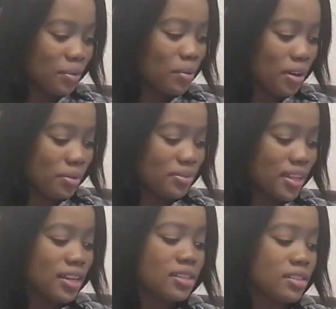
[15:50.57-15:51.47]
Wow,
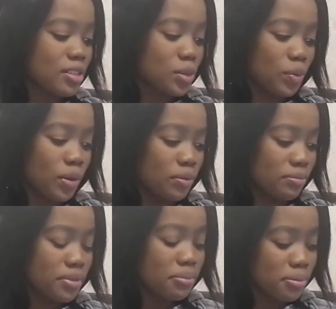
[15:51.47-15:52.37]
that is just wow.
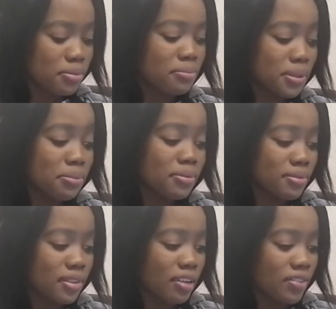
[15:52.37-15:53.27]
People
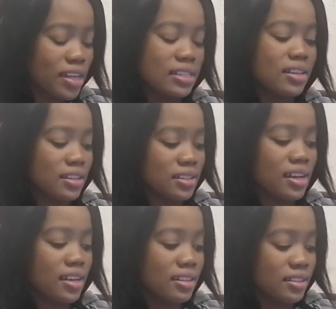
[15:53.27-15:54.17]
will have answers,
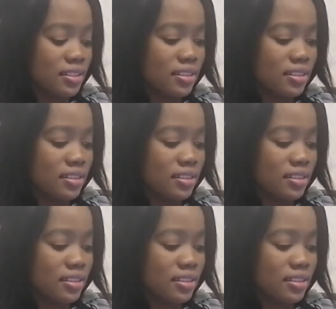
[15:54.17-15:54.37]
guys.